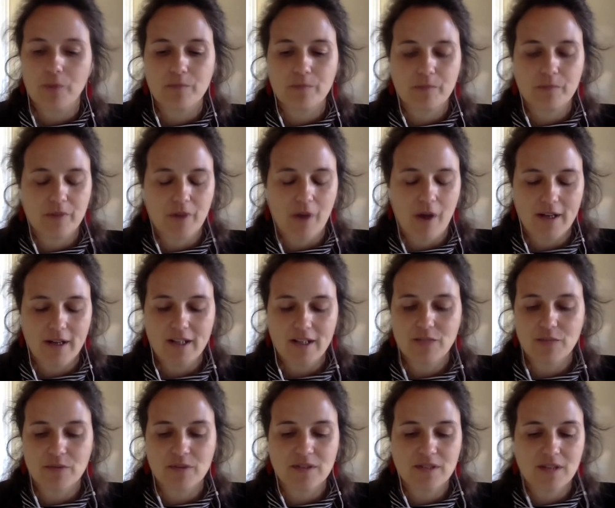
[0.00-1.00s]
the audience
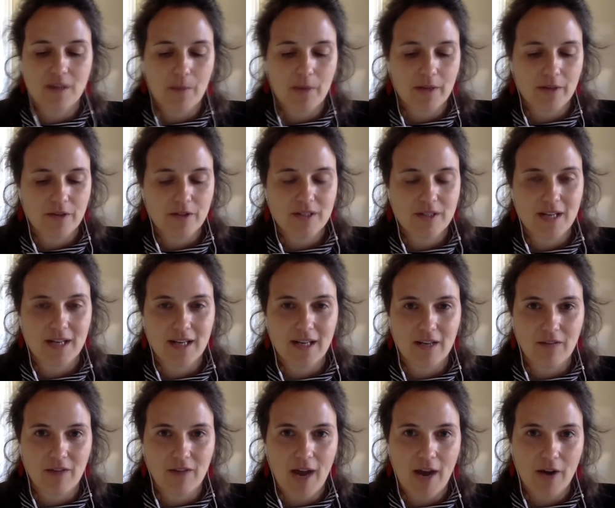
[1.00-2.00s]
with some understanding
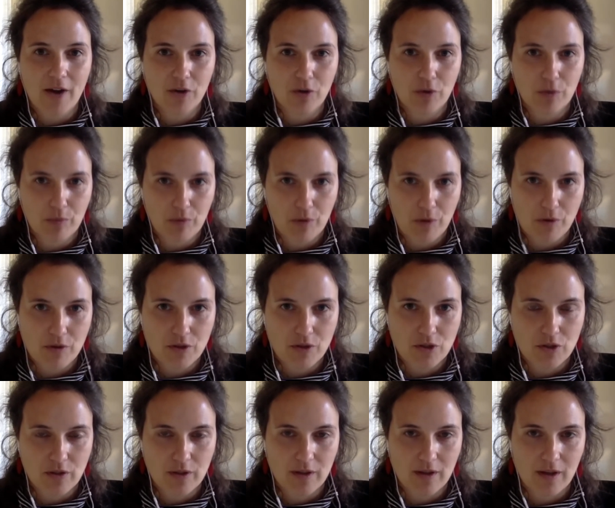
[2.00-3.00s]
of how you
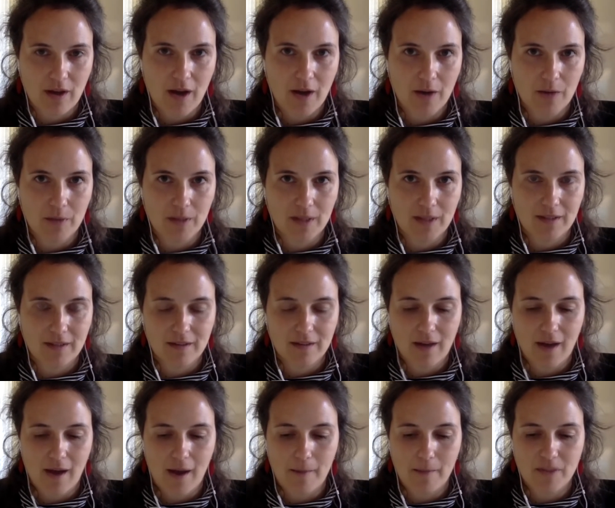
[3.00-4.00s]
approached the Ottoman
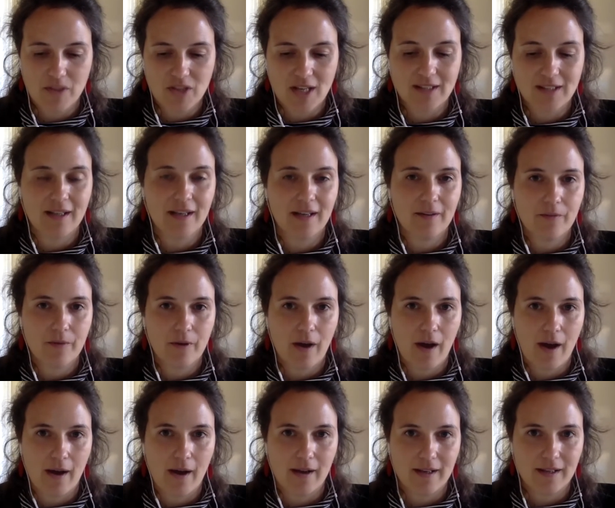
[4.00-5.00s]
Majella
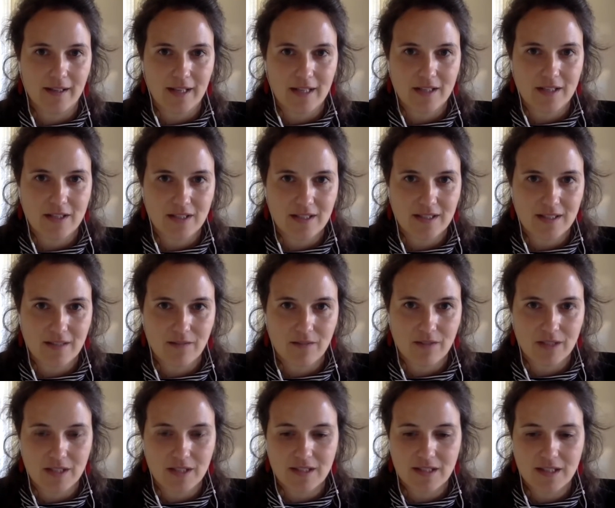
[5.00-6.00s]
in
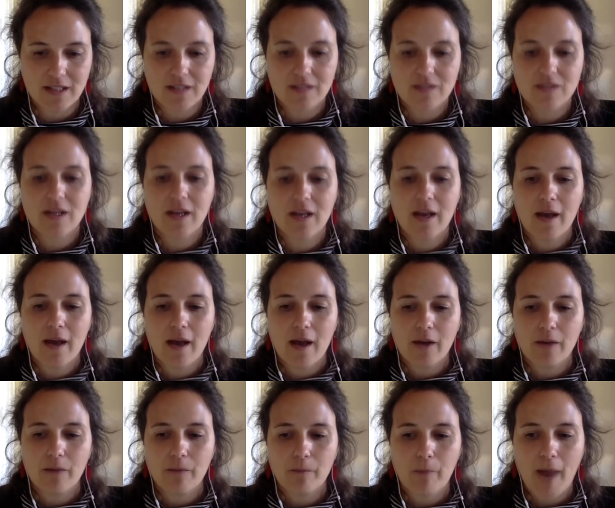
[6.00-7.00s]
1876.
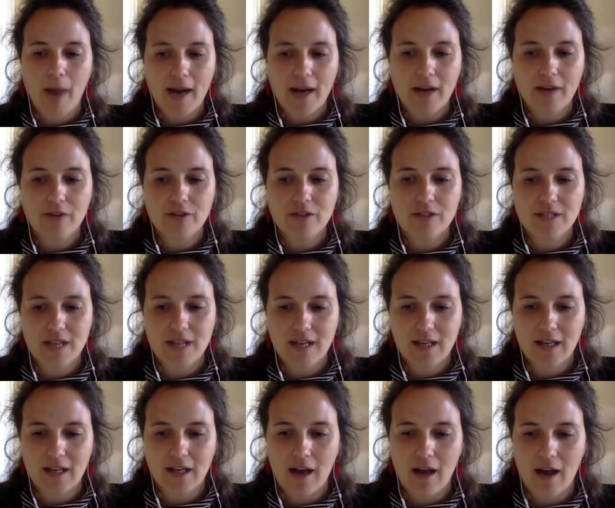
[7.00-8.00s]
My
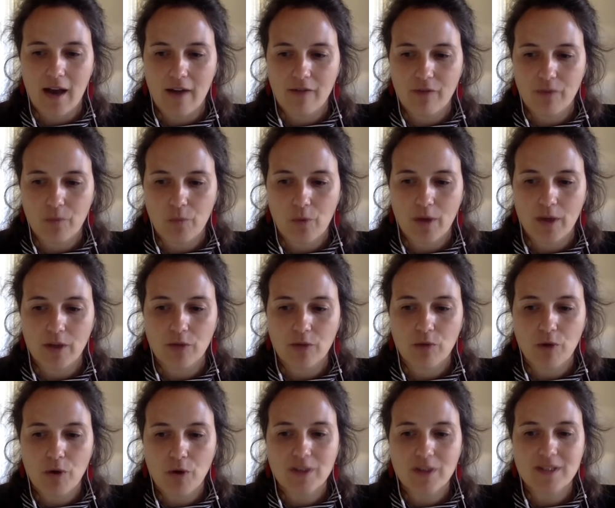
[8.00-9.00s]
understanding from what you
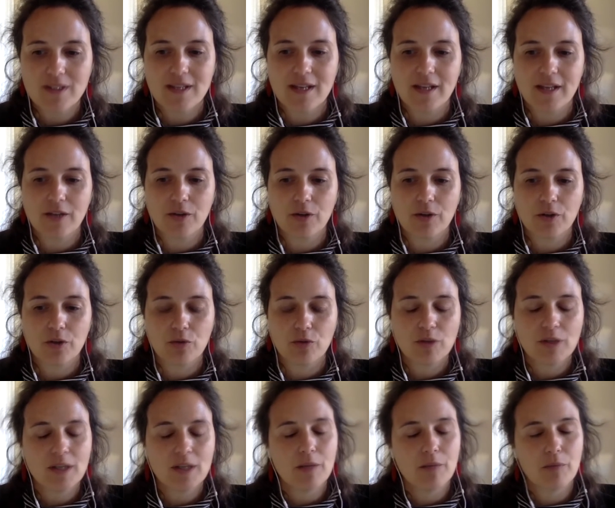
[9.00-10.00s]
wrote is that you're
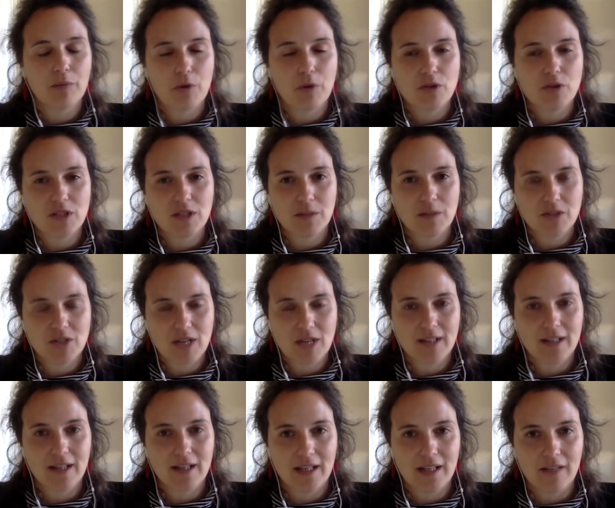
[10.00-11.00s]
really approaching the
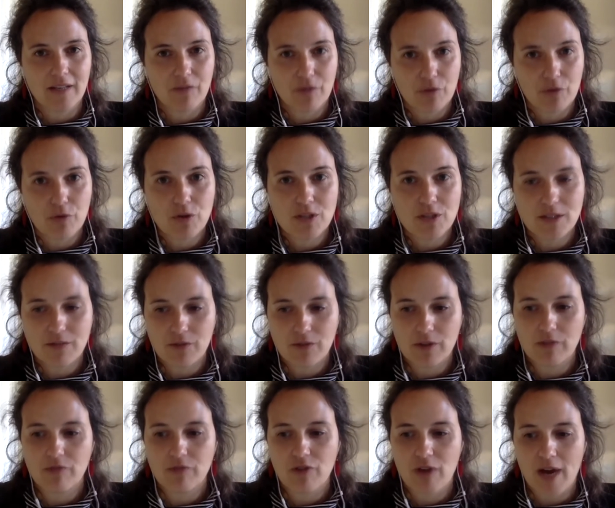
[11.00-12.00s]
Majella through a different
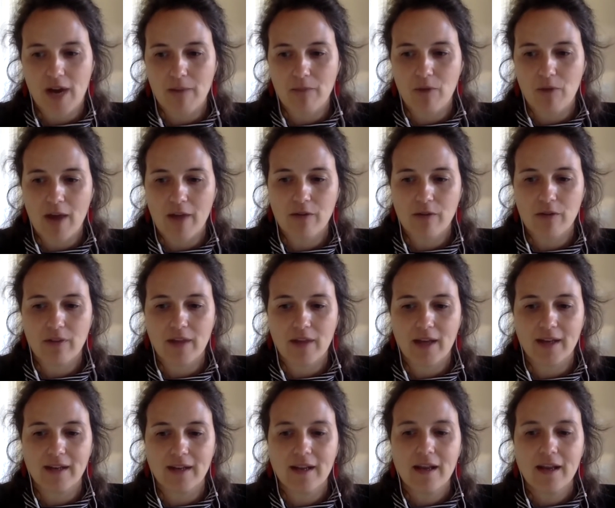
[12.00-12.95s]
frame, rather than